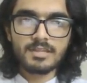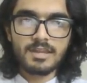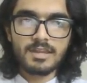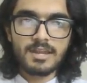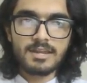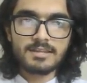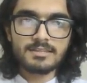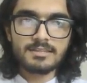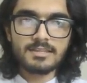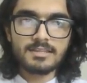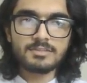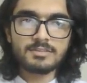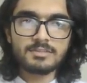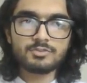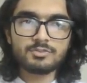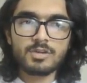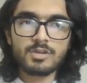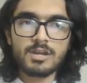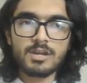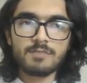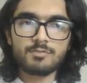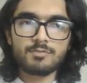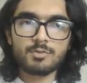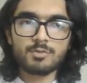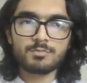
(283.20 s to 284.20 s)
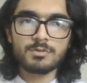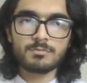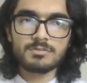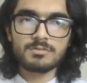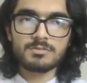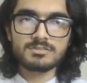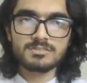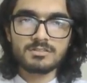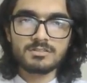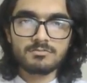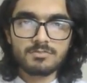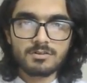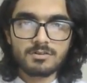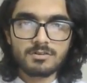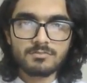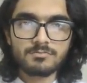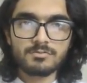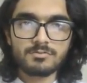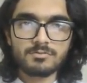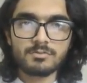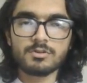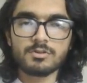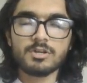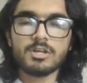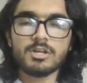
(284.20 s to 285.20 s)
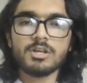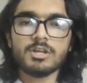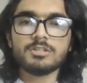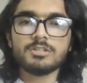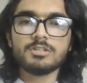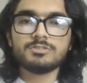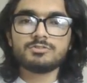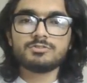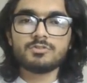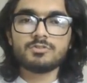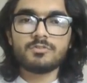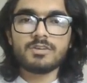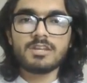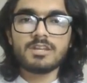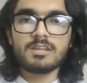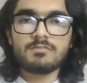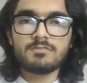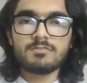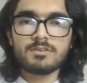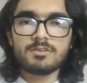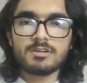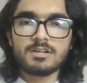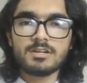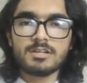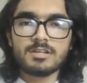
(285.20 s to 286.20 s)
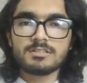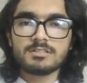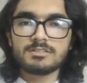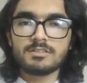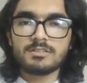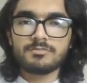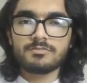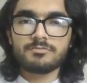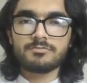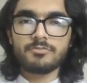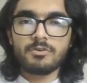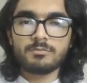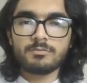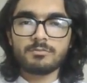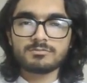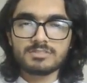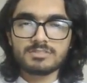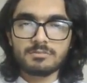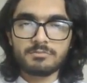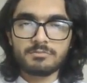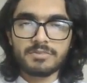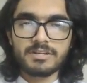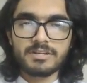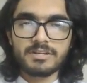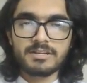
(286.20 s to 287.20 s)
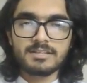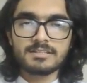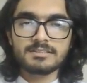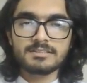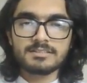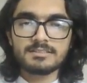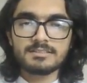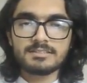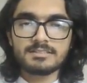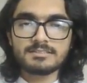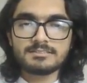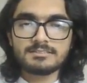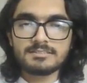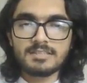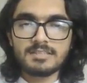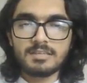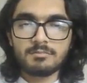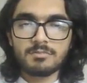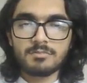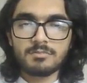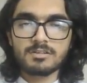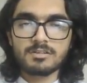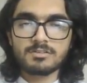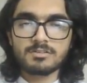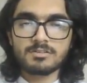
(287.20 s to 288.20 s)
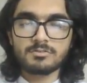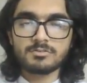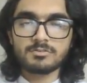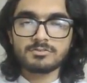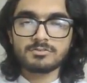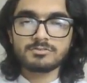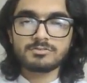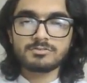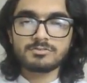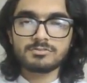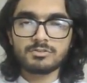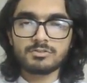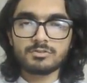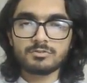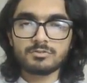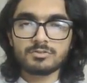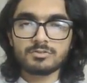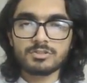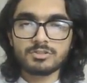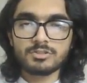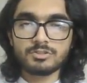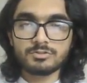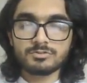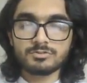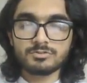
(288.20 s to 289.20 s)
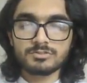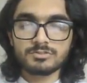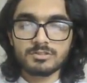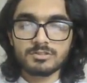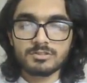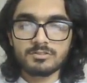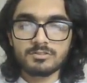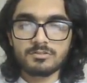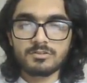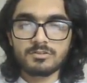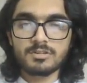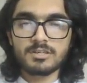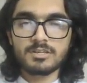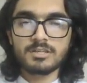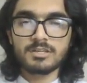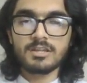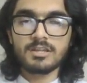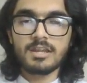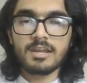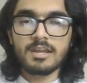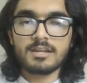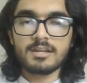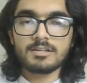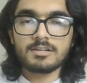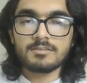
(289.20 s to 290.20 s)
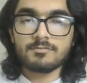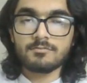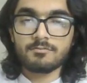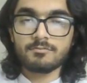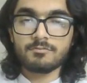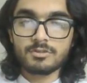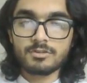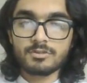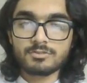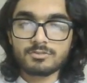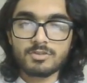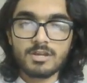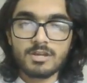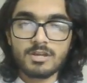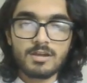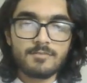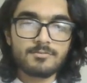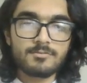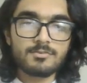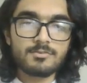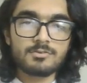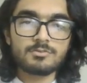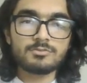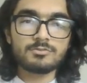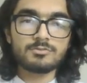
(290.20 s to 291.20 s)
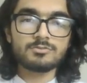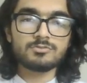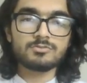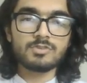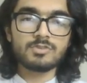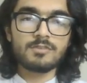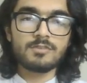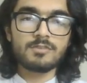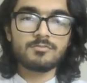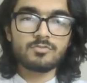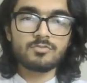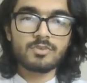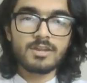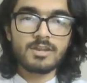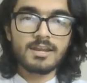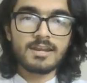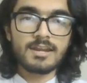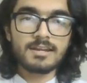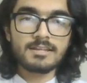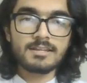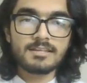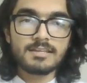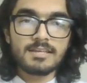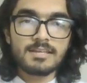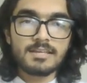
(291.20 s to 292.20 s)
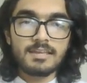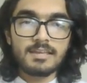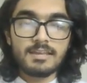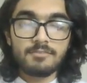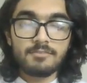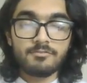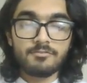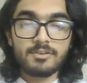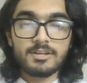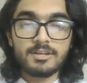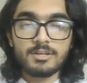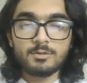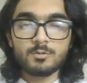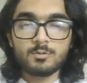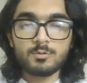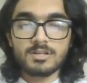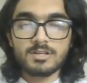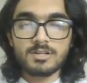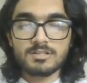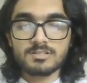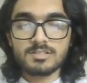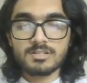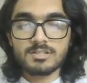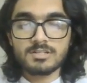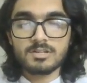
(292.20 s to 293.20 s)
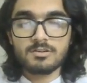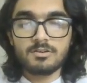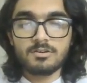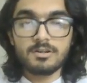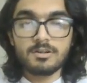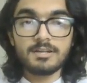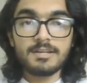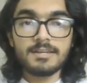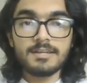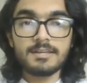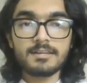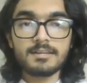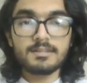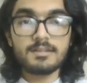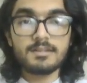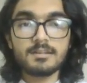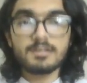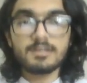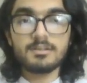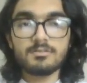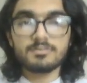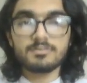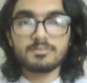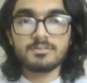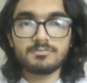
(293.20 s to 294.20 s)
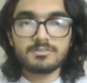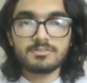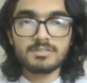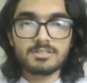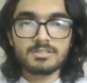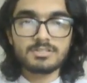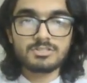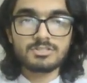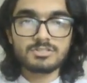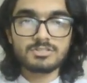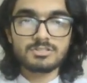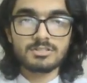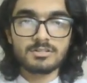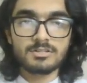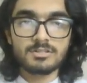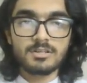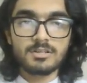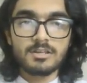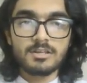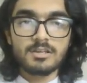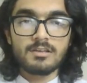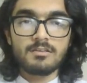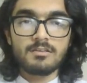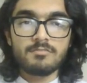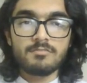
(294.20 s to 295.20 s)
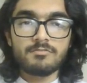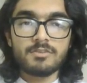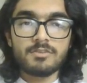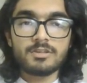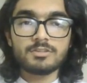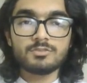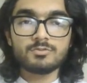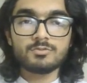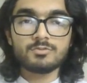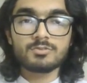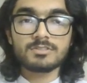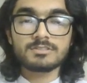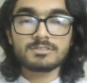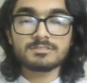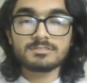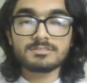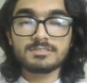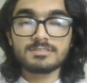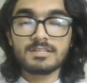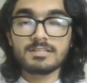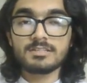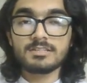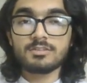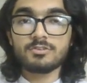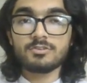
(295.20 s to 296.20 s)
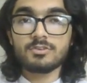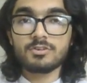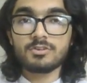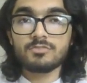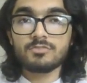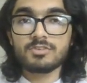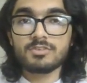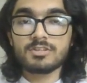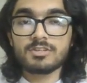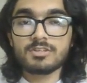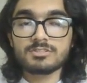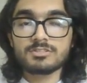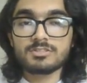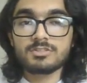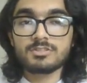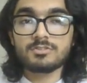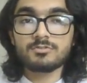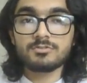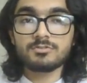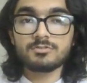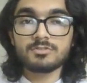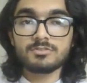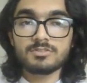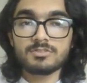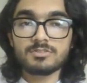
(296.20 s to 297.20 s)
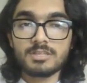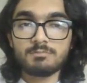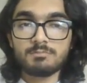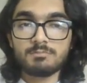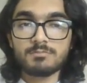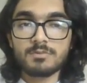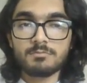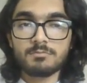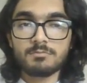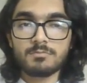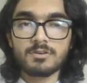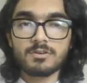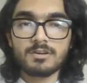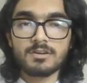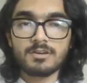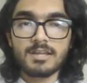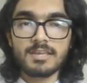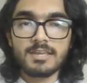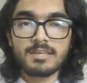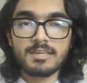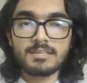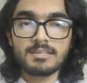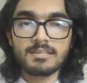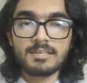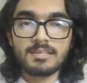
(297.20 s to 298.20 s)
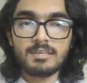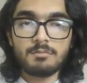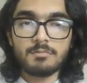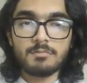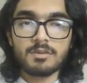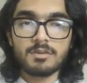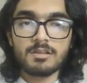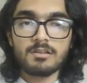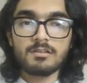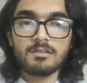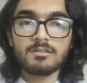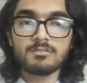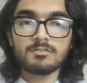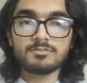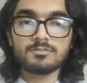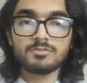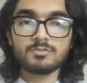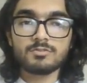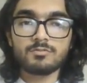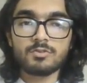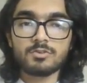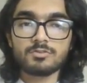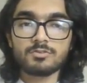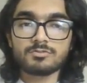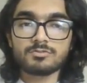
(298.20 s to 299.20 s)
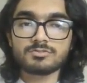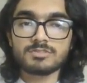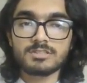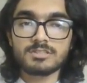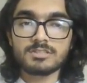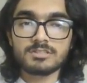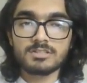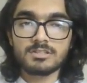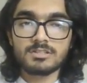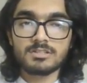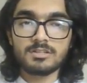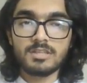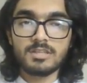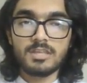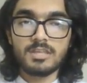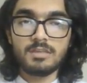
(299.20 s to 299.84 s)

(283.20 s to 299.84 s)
and then you have to publish the workflow. So whenever the form submit, this email goes to the user. Okay, and what you have to do, you have to add one new action called internal notification. where you can send the notification to your team member, like email. You want to send an